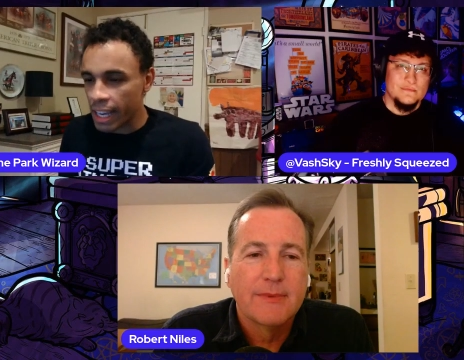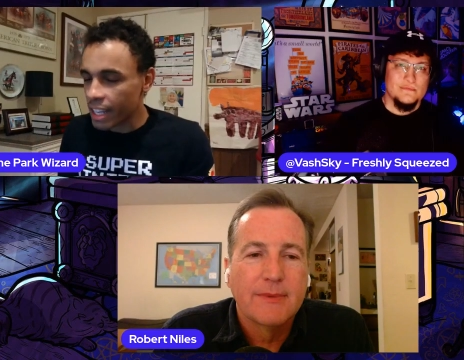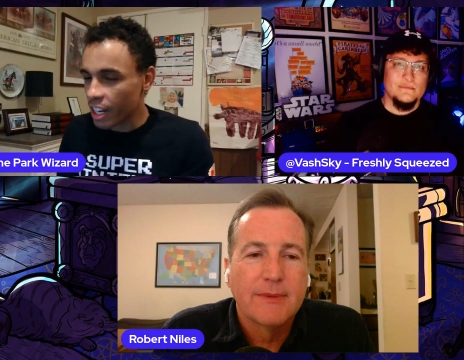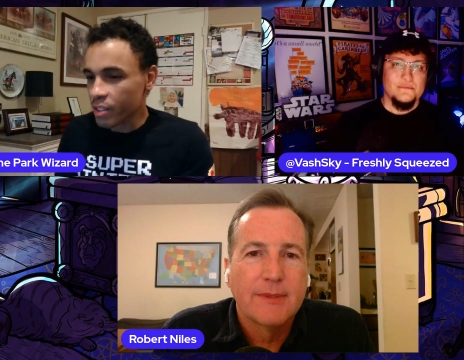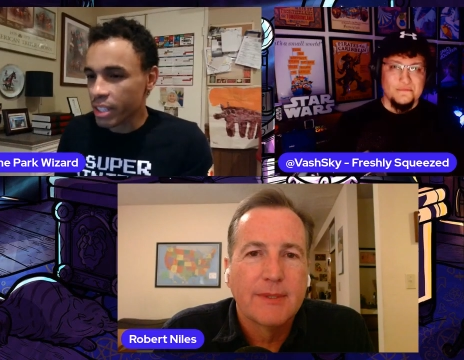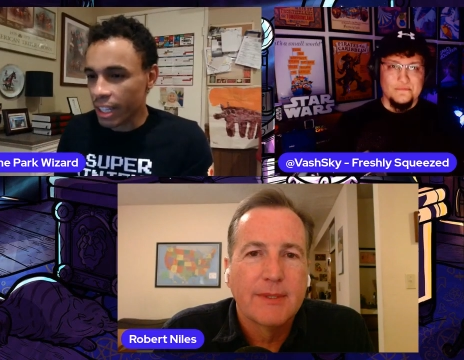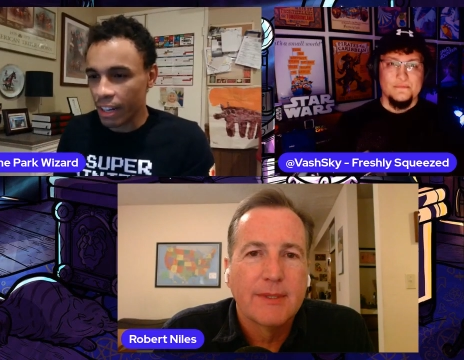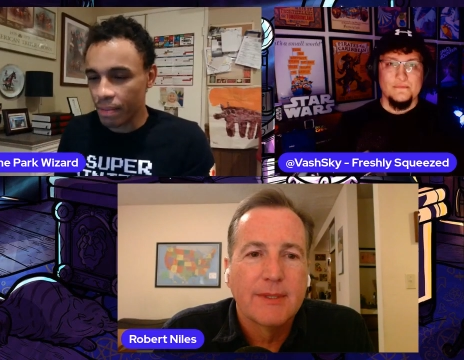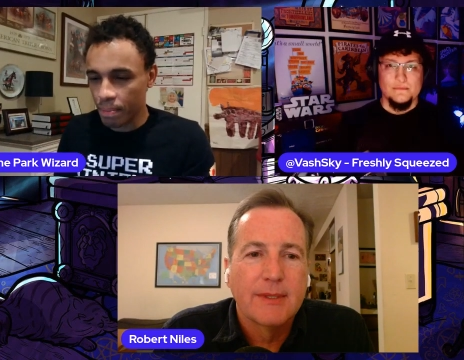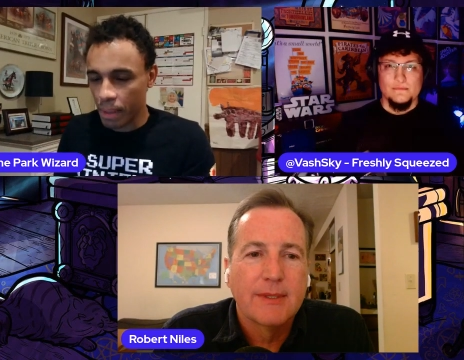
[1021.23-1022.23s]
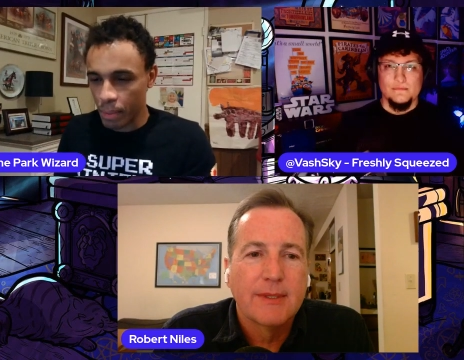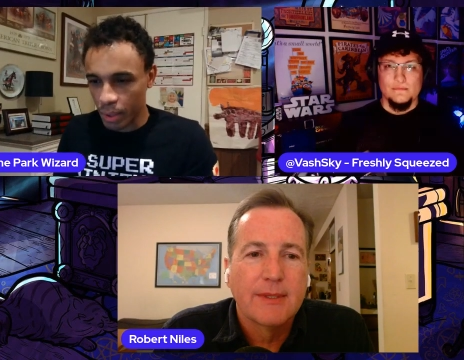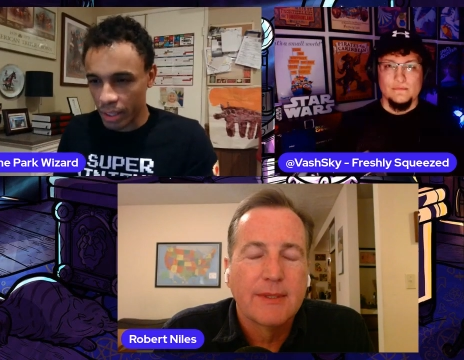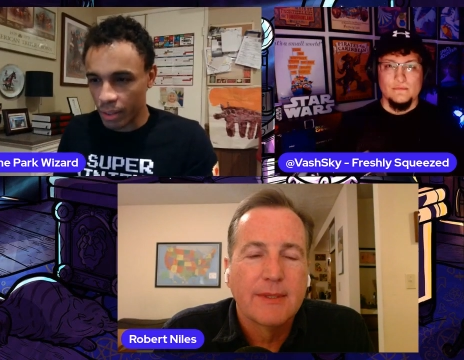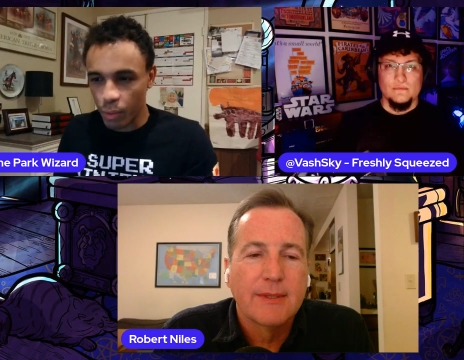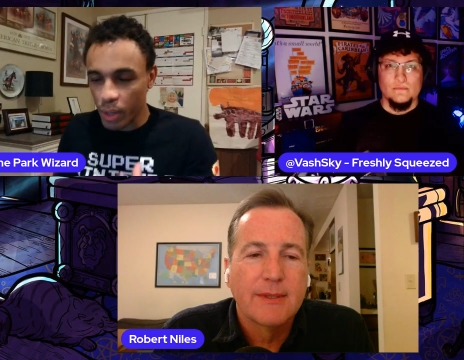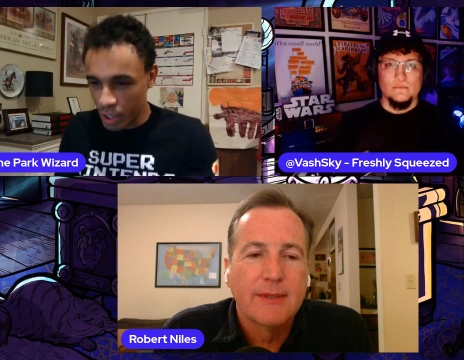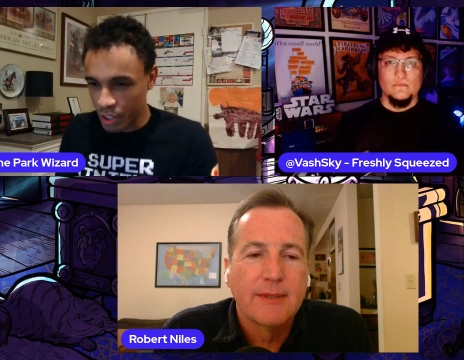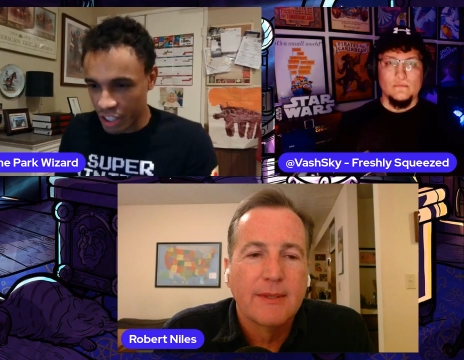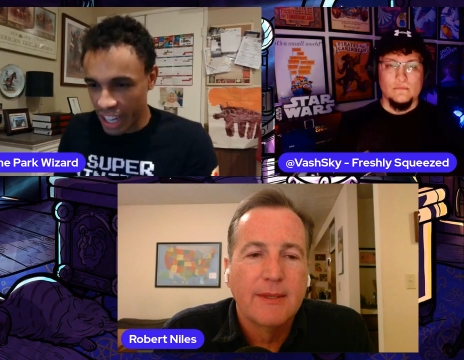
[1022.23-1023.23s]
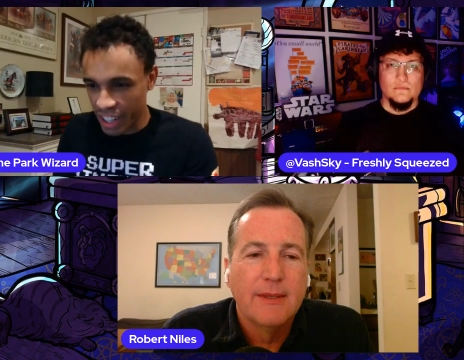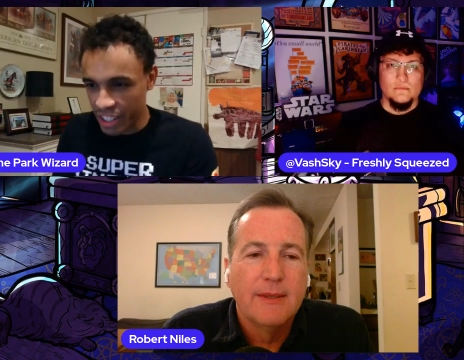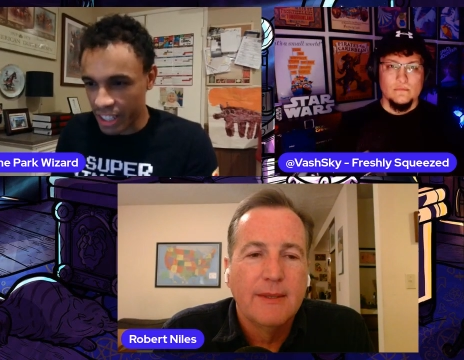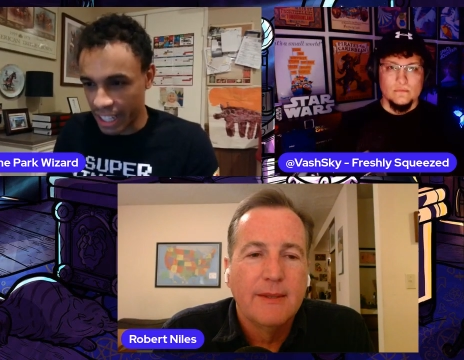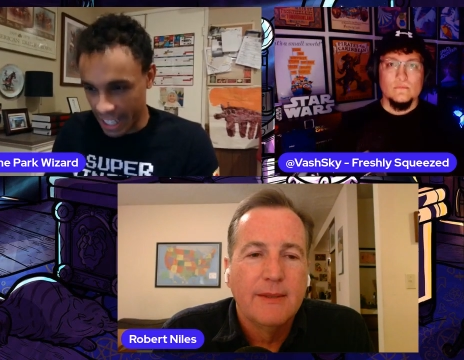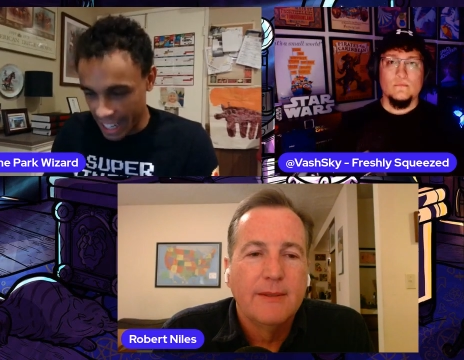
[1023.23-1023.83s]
Speaker 1: He noticed a lot of people in wheelchairs, like